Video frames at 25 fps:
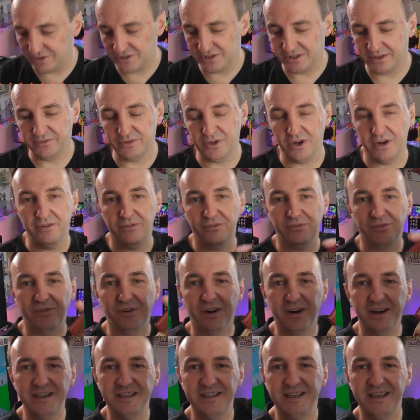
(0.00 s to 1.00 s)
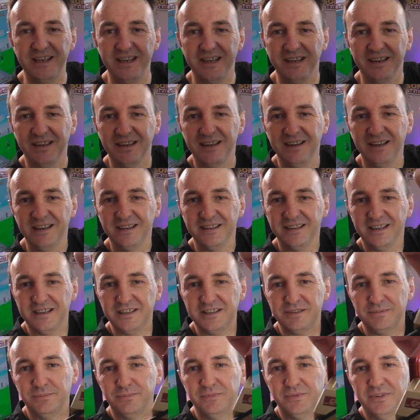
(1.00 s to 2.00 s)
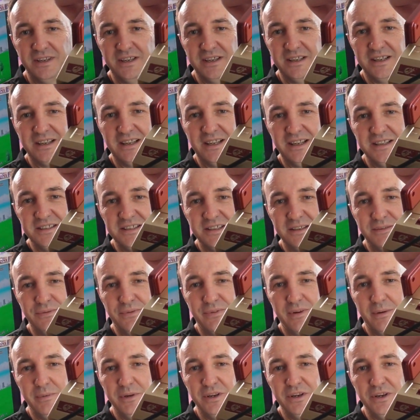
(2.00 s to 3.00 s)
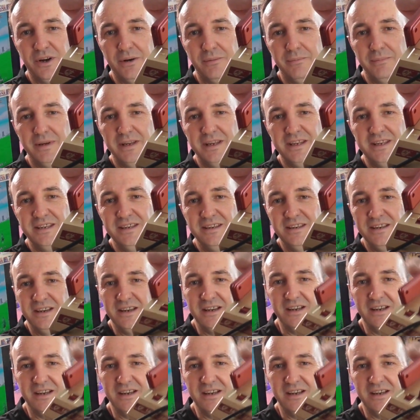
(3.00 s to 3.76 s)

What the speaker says: I've got right here. That's the classic Famicom Mini.